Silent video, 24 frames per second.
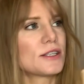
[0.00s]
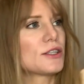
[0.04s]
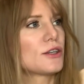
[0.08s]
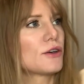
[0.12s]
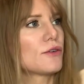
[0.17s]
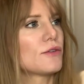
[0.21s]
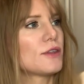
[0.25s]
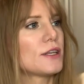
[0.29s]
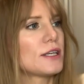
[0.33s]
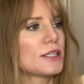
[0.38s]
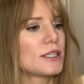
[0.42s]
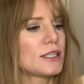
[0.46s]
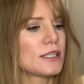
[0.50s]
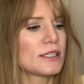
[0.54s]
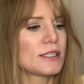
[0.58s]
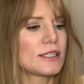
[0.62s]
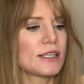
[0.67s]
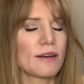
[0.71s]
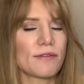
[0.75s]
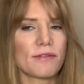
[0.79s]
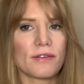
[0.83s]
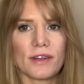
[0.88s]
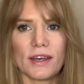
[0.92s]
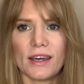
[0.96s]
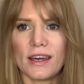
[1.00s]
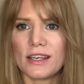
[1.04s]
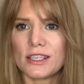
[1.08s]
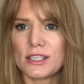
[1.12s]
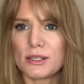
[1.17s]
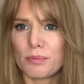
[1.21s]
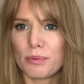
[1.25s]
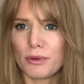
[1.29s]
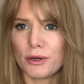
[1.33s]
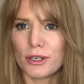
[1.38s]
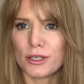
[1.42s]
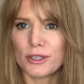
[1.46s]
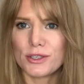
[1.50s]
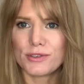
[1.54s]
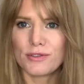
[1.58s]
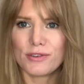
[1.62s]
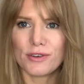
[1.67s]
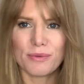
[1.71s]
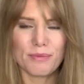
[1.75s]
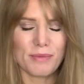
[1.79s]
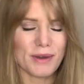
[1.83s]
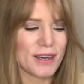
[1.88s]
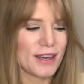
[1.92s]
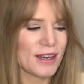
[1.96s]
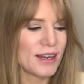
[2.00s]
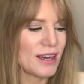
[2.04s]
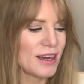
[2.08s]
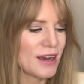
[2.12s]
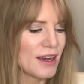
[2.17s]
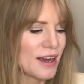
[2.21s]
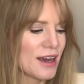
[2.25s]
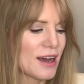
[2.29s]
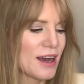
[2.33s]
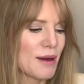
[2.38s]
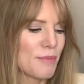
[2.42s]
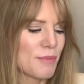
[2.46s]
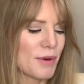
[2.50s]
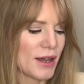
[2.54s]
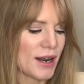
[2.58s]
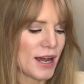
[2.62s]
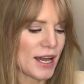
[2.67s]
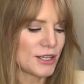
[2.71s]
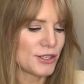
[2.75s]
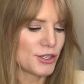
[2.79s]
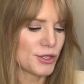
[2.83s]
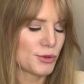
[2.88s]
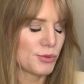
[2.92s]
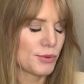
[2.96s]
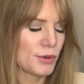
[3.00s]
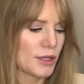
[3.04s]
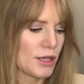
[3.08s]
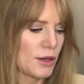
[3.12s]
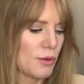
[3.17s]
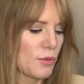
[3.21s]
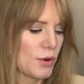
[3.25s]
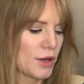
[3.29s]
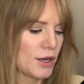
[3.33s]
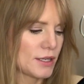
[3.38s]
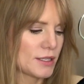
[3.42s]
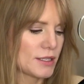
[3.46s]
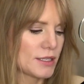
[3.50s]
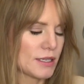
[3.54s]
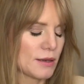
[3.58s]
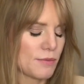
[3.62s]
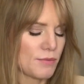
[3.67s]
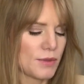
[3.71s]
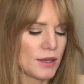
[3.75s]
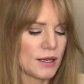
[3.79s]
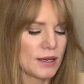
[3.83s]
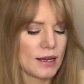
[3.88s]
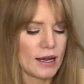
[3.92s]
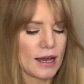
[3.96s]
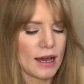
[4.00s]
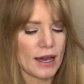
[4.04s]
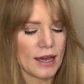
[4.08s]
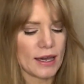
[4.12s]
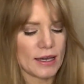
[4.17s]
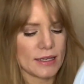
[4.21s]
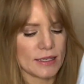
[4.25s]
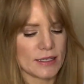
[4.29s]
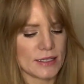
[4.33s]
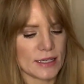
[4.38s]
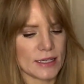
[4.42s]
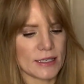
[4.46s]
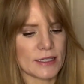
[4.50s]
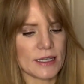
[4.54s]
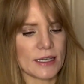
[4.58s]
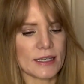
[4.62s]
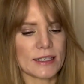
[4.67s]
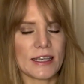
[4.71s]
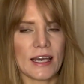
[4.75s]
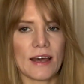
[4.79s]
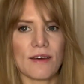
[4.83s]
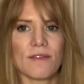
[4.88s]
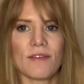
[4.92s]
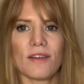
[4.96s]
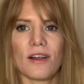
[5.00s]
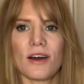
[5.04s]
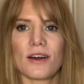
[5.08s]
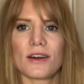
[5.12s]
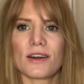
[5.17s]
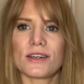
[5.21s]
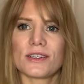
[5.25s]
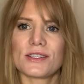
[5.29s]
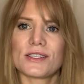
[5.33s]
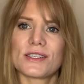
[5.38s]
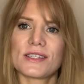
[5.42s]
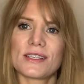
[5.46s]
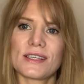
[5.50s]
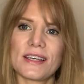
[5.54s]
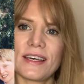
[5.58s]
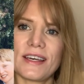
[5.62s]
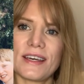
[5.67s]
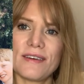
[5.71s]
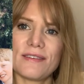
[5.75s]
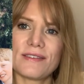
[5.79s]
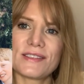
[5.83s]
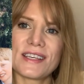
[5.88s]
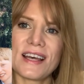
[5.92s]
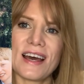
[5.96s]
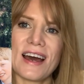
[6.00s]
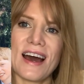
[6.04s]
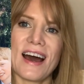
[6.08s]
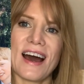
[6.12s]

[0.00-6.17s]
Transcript: So this is definitely a splurge for me, but I just really wanted something nice. It does have longer sleeves.